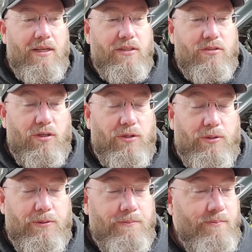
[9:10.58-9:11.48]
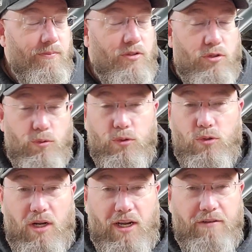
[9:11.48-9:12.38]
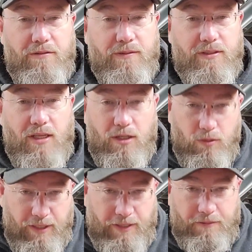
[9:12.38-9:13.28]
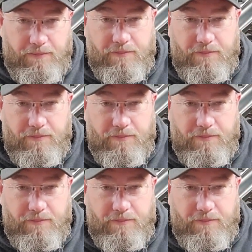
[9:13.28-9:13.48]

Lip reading: So it's 2-wheel drive, it's got to go down.